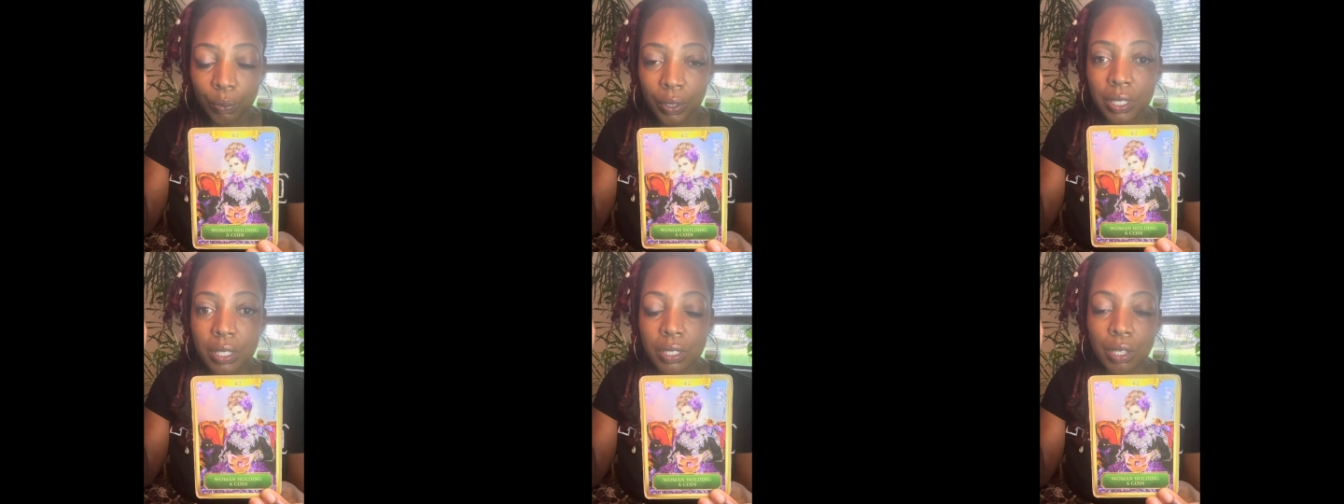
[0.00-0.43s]

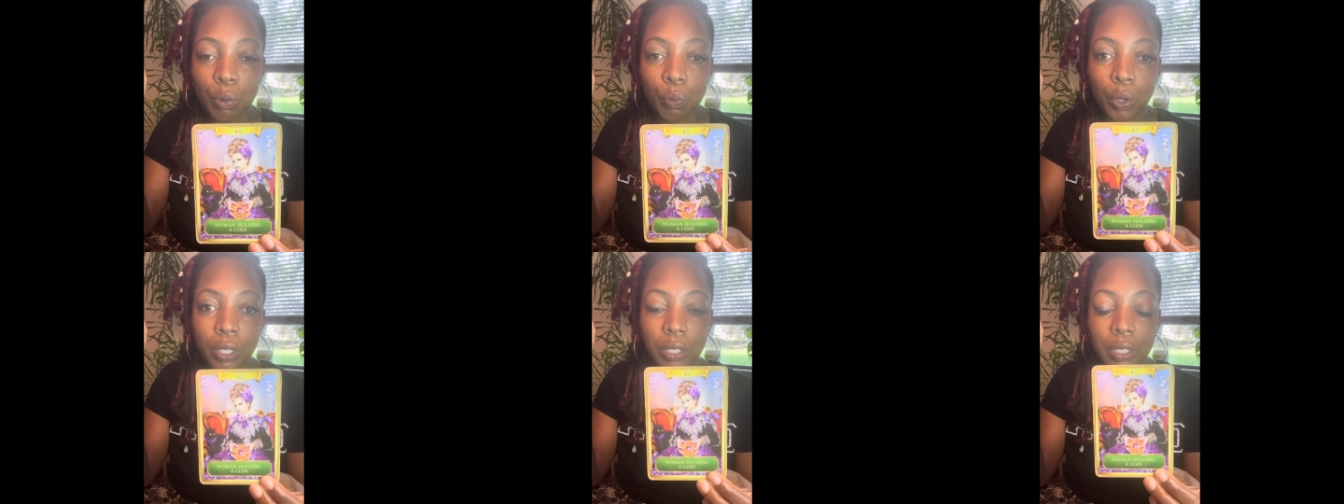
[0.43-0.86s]
This is
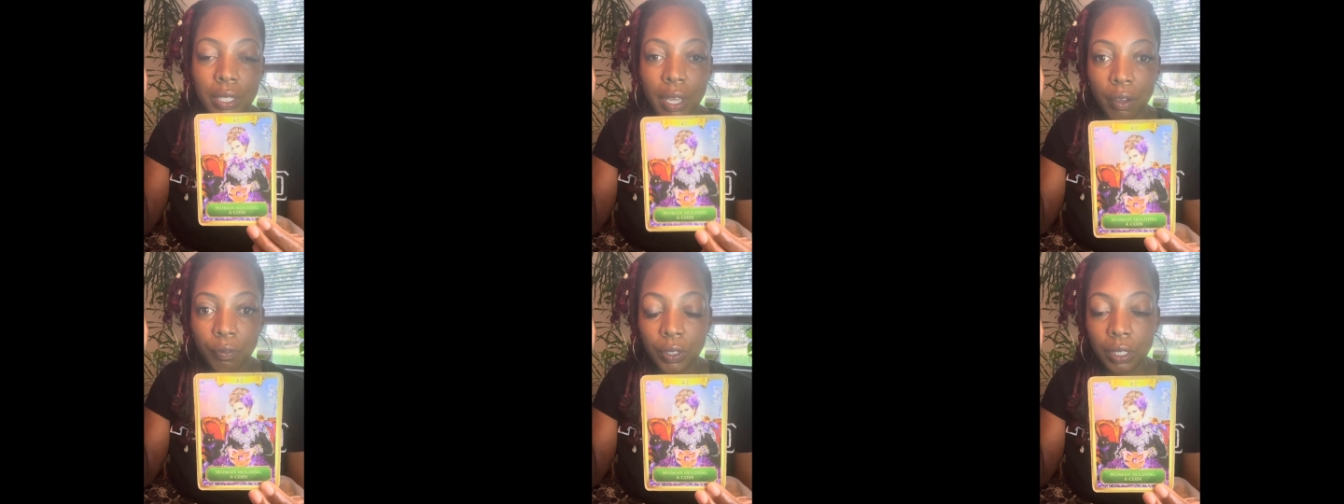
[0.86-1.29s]
someone
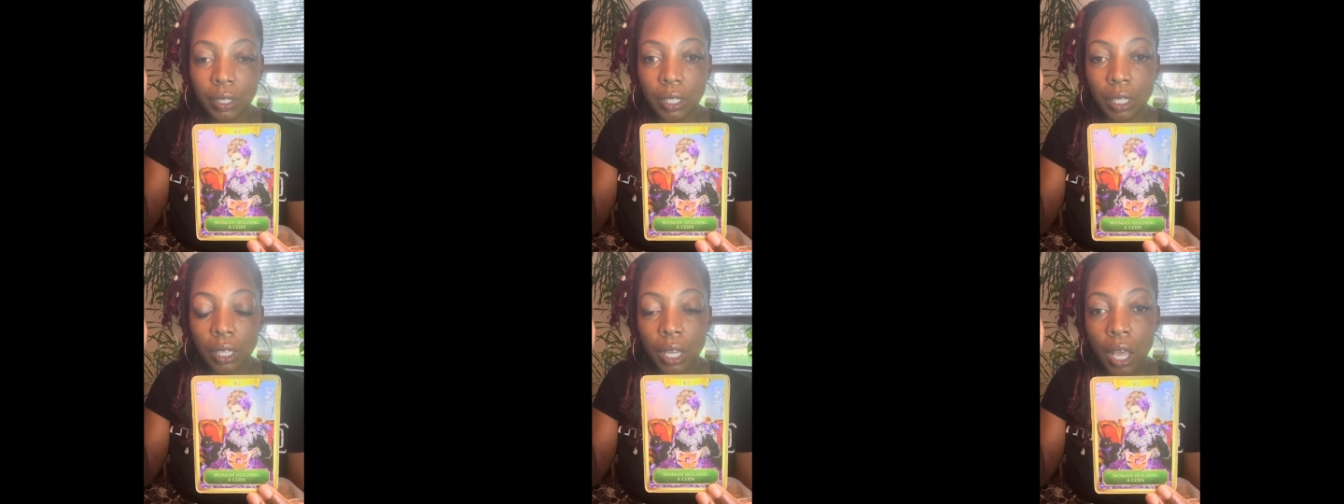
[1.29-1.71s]

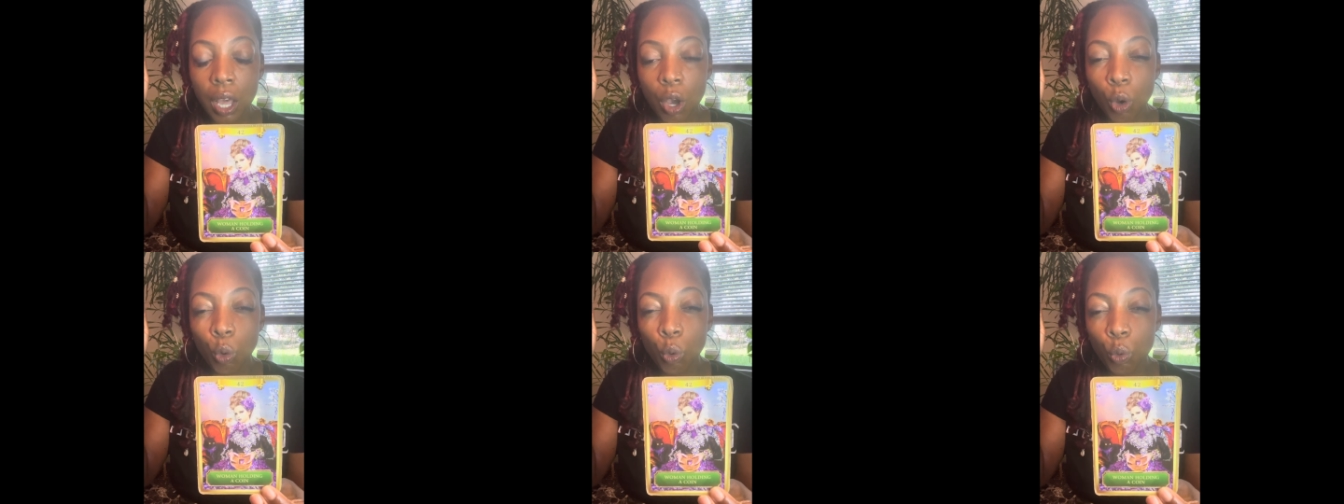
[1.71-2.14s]
definitely
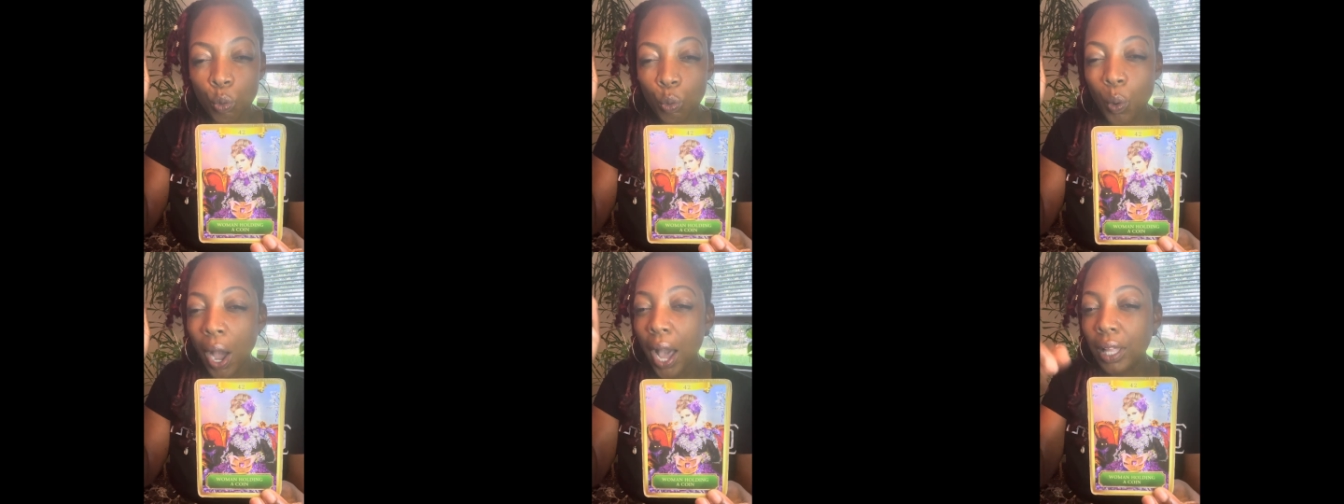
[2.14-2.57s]

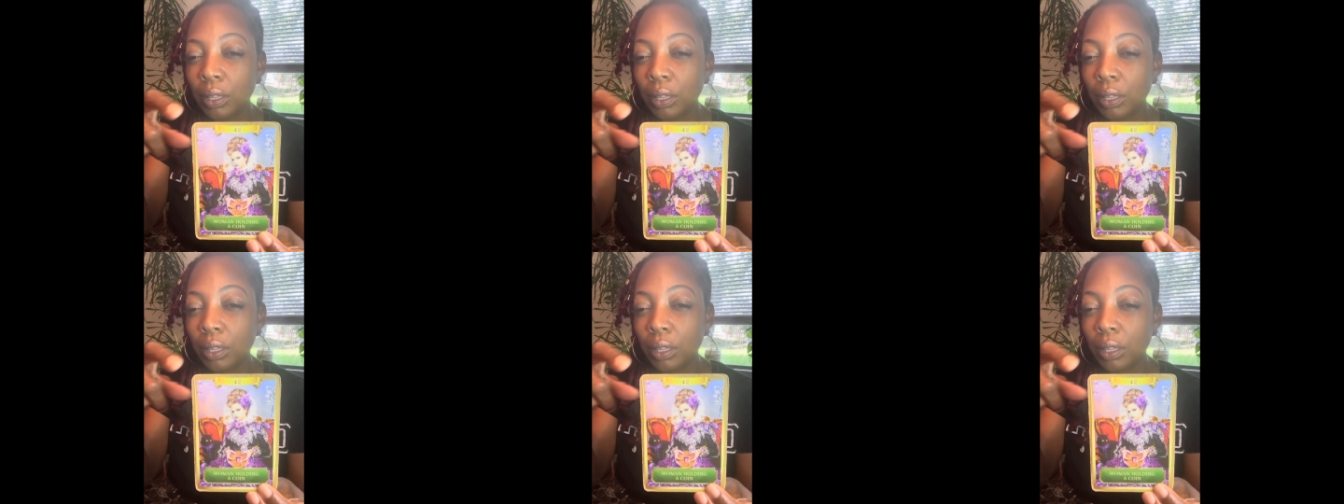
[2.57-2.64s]
who,